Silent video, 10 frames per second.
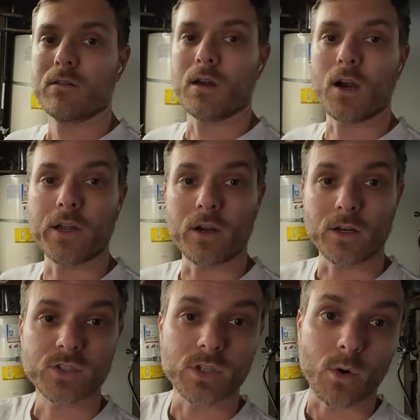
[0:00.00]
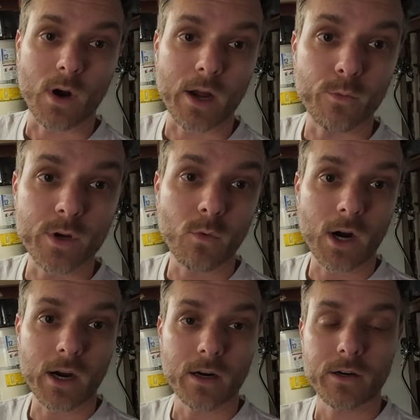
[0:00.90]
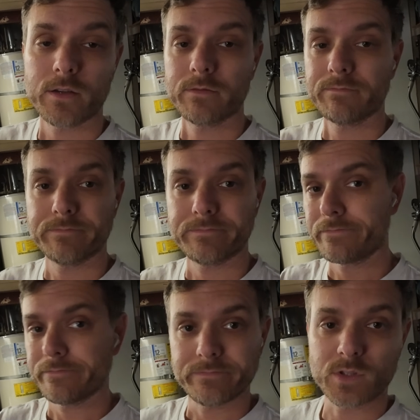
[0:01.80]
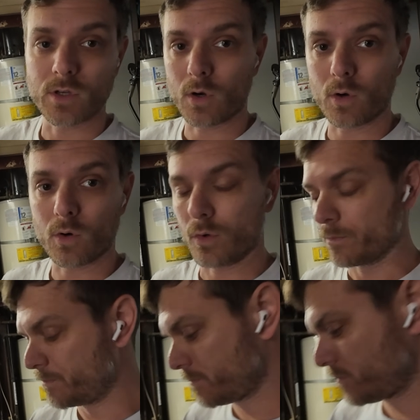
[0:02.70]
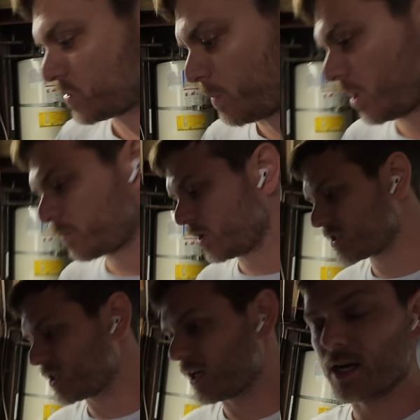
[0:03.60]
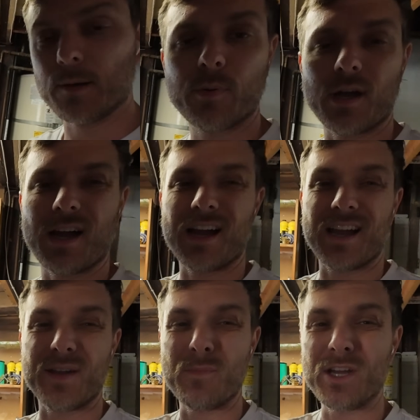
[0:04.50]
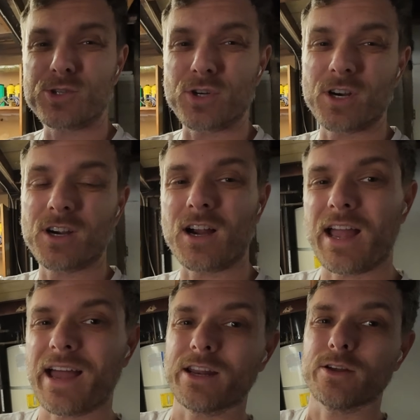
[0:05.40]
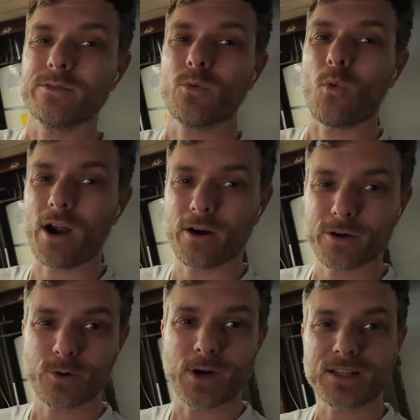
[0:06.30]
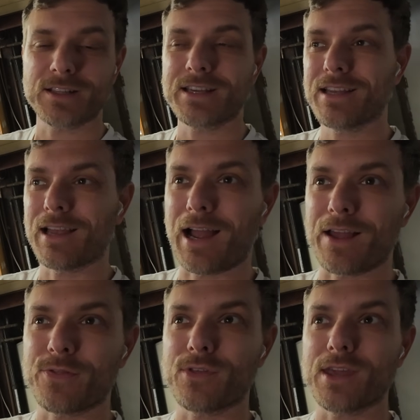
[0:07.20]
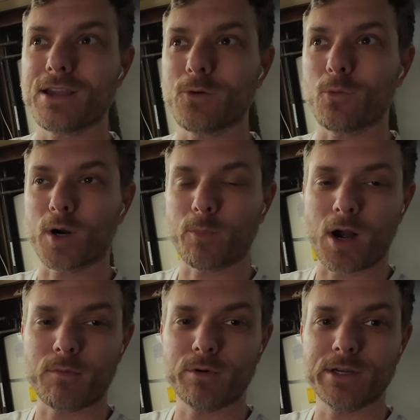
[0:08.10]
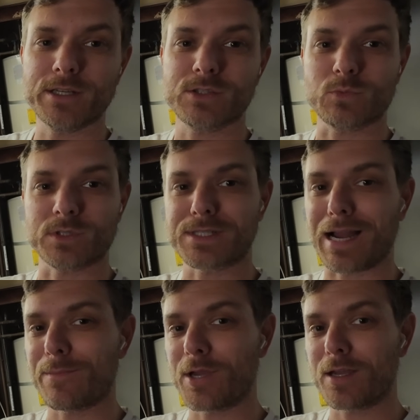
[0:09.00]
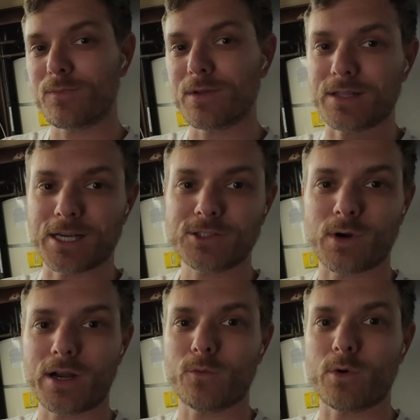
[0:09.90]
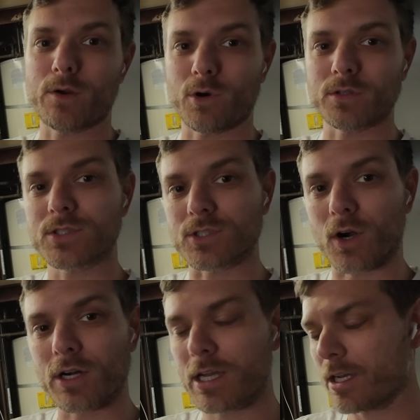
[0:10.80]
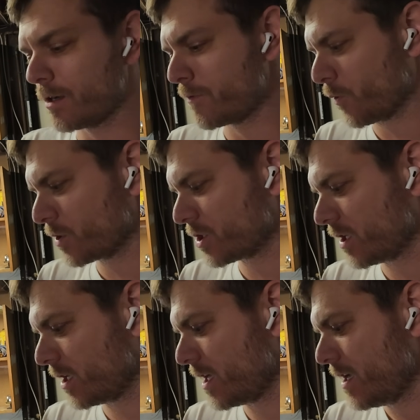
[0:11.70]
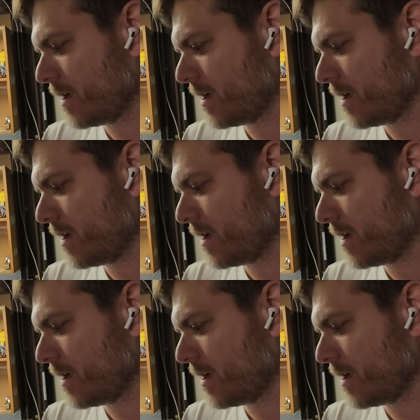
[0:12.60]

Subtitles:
y'all. So I rewired the whole spark plug setup. I made sure I had it wired correctly. I think what a problem was timing, and that's why we weren't starting, unfortunately,